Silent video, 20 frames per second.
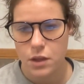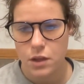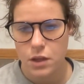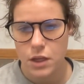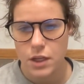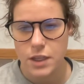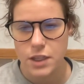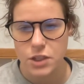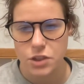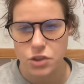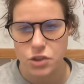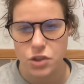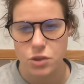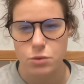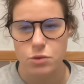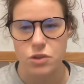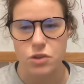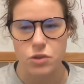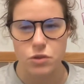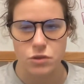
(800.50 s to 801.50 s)
Literature was
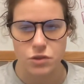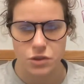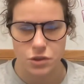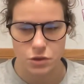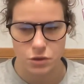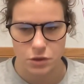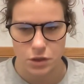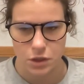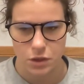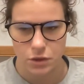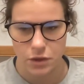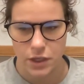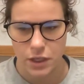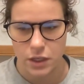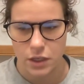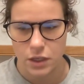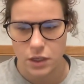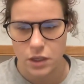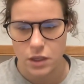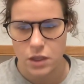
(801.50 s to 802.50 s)
also growing,
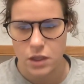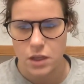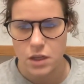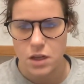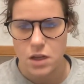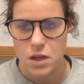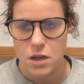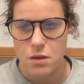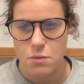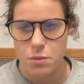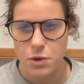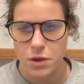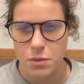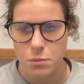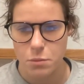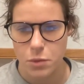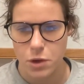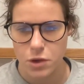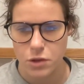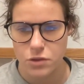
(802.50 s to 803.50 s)
but
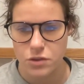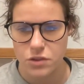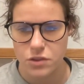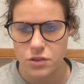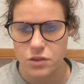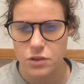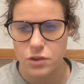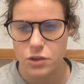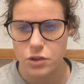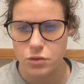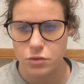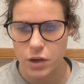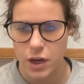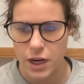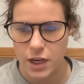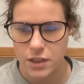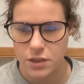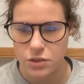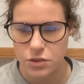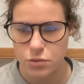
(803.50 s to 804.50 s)
most new
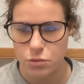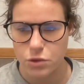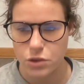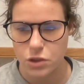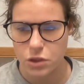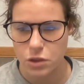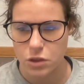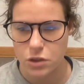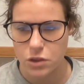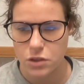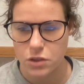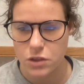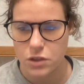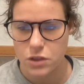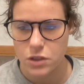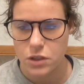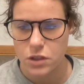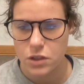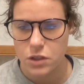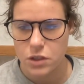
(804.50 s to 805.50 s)
writers were not
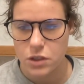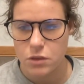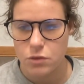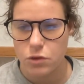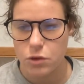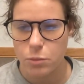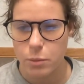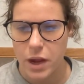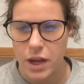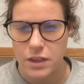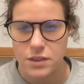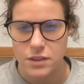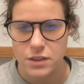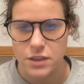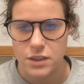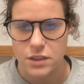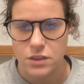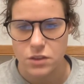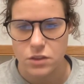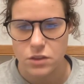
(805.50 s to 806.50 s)

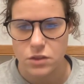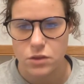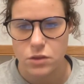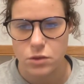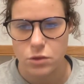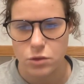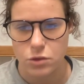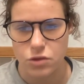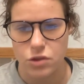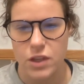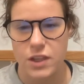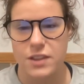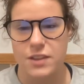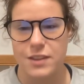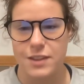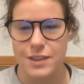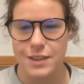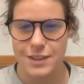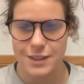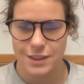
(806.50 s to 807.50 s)
romantics or
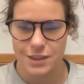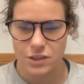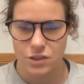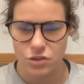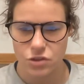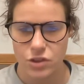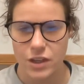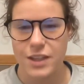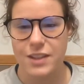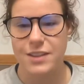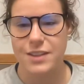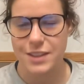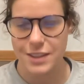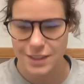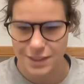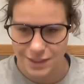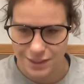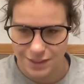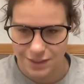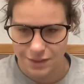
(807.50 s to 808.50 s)

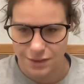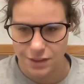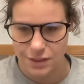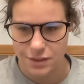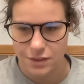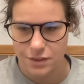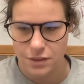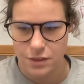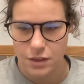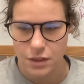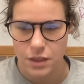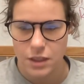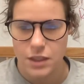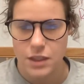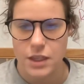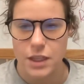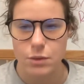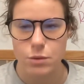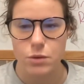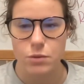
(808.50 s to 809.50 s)
transcendentalists,
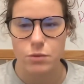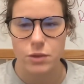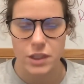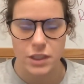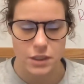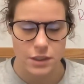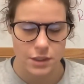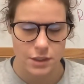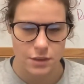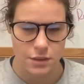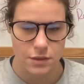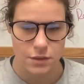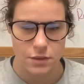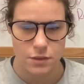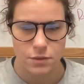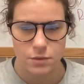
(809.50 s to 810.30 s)
they were realists.